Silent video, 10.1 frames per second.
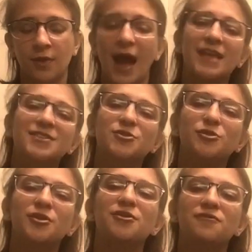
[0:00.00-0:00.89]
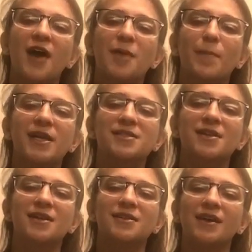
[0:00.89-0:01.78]
I solidified my
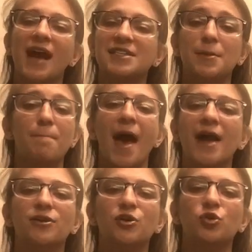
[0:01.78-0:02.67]
standing as a magna